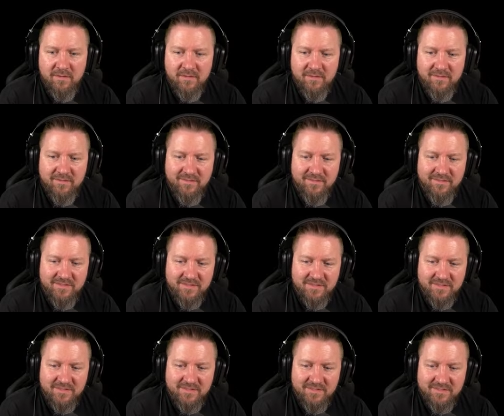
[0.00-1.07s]

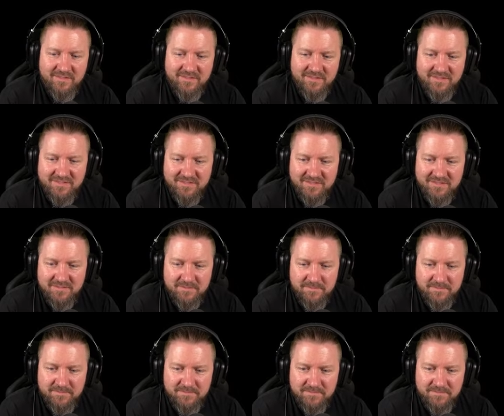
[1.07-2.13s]

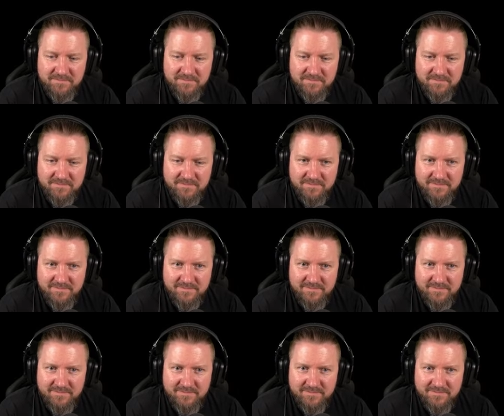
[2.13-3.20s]

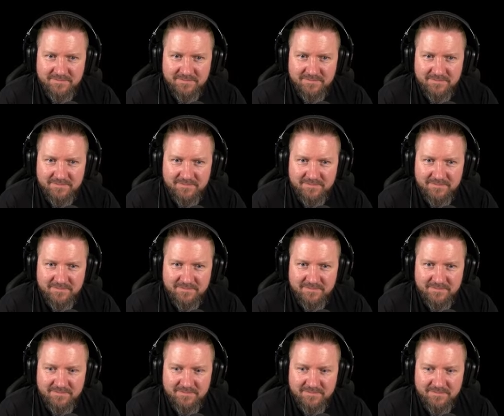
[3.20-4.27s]
Nothing is said.